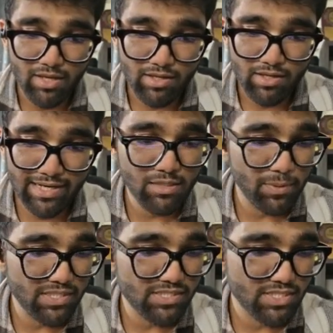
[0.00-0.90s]
clinical
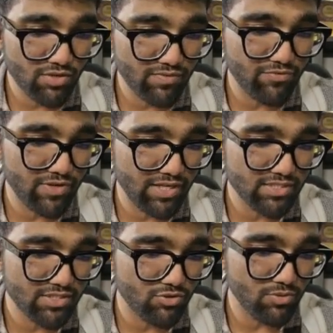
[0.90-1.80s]
presentation of nephritic
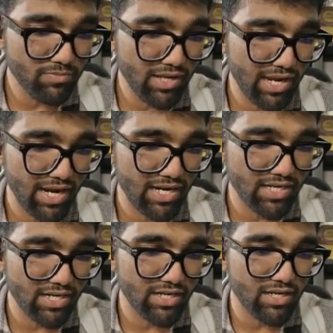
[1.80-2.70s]
syndrome, and